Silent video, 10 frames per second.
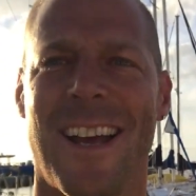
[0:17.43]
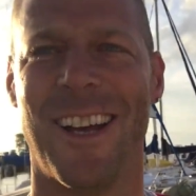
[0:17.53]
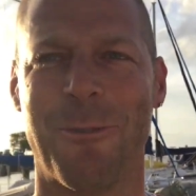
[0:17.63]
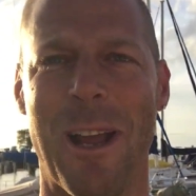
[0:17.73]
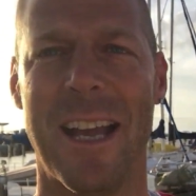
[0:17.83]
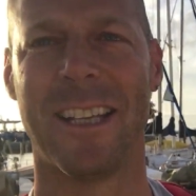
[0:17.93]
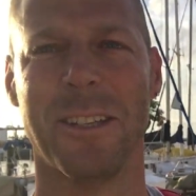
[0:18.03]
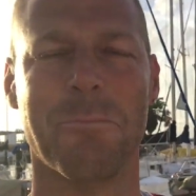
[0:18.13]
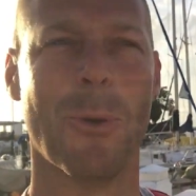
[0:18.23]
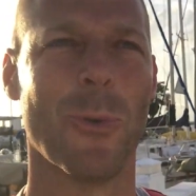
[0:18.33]
All right, good
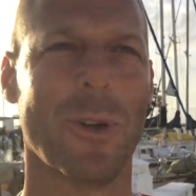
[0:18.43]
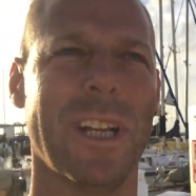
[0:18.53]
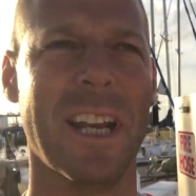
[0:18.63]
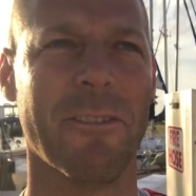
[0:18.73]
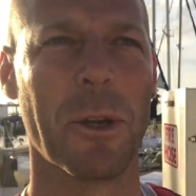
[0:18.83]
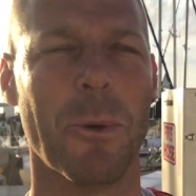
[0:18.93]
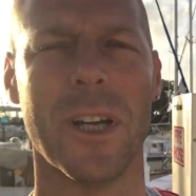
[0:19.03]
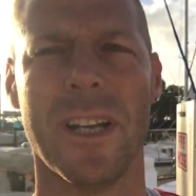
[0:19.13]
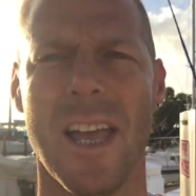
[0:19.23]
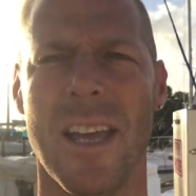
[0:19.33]
morning,
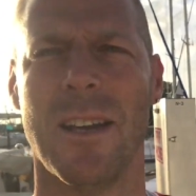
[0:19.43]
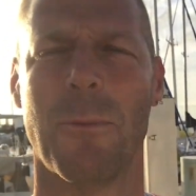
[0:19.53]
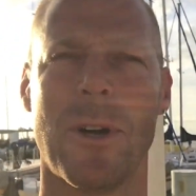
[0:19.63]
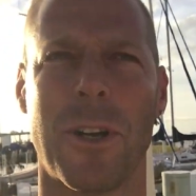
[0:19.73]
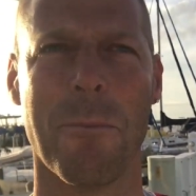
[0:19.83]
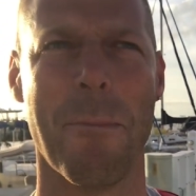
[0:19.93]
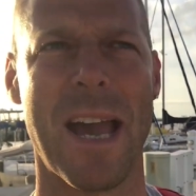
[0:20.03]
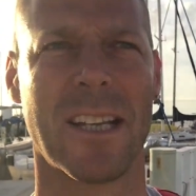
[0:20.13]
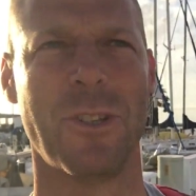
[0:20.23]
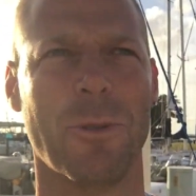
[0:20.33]
everyone. Welcome
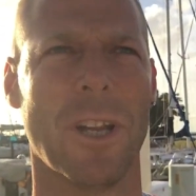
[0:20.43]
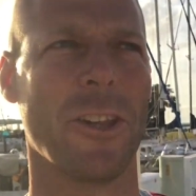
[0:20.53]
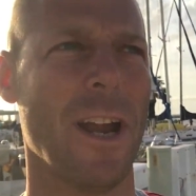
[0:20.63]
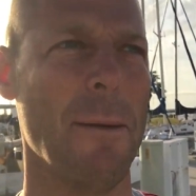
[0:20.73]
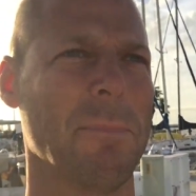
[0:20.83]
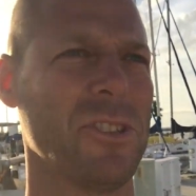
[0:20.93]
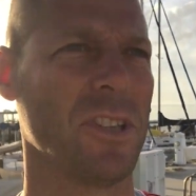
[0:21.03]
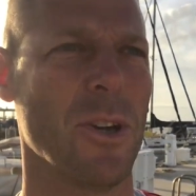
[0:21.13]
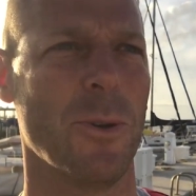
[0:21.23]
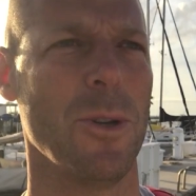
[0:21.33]
back to another
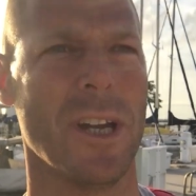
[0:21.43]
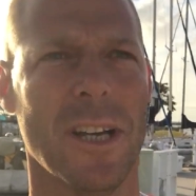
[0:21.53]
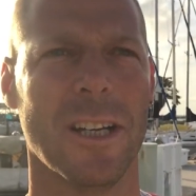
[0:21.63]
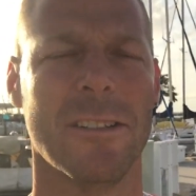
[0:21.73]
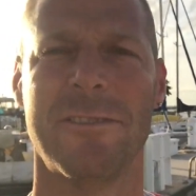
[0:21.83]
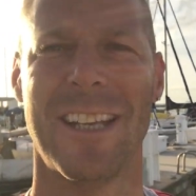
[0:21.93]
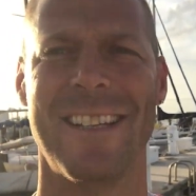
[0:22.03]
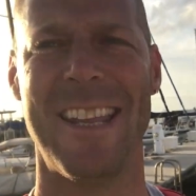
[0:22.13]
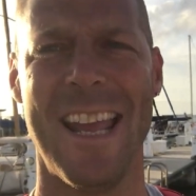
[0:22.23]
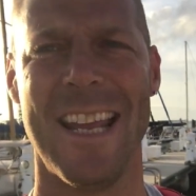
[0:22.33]
episode of
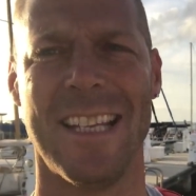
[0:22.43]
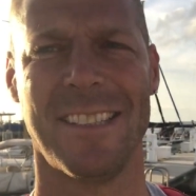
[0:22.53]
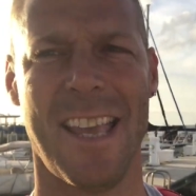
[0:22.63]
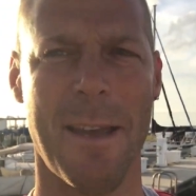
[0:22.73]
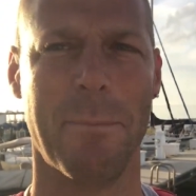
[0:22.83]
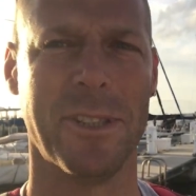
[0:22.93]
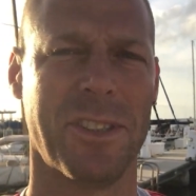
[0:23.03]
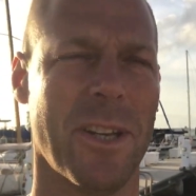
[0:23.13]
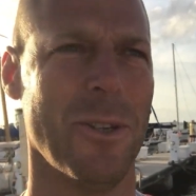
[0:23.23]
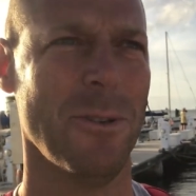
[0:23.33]
today's
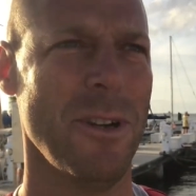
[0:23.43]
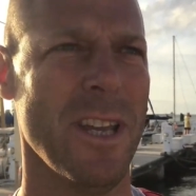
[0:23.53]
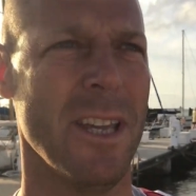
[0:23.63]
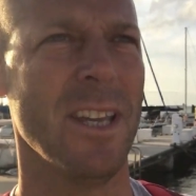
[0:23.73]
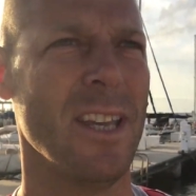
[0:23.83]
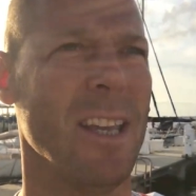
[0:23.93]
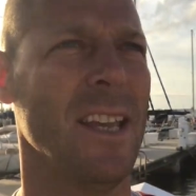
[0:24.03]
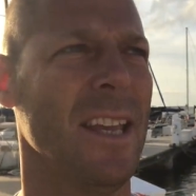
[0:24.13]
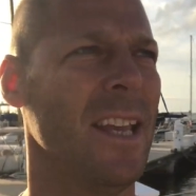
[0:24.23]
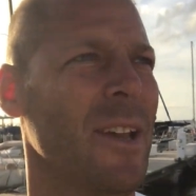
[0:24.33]
episode.
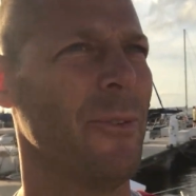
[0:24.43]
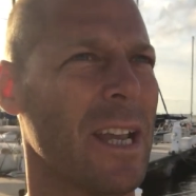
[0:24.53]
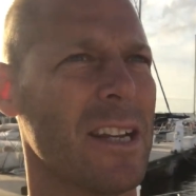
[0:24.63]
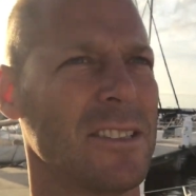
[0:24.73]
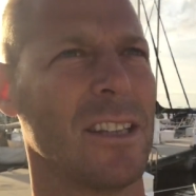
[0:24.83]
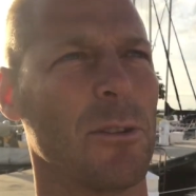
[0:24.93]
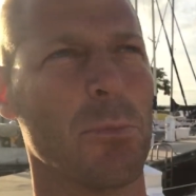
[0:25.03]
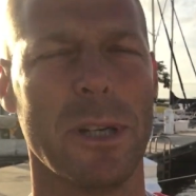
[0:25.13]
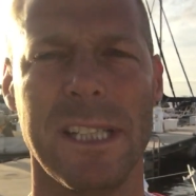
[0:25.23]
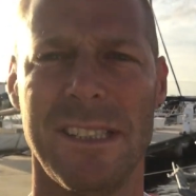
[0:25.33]
Got us a little
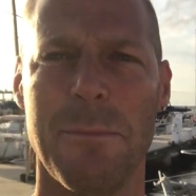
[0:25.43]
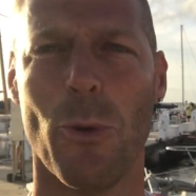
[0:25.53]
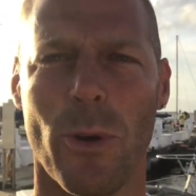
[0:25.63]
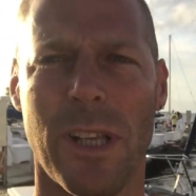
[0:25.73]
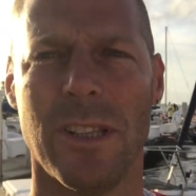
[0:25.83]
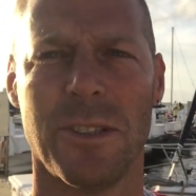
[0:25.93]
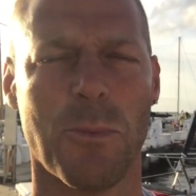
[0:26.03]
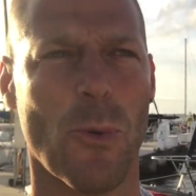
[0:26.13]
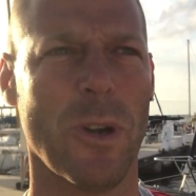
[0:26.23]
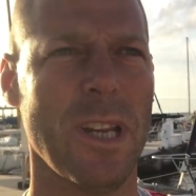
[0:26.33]
breezy morning this
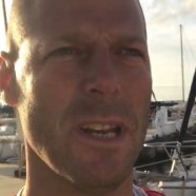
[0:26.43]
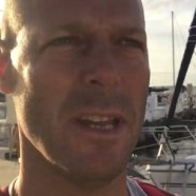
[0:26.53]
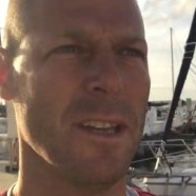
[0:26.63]
morning.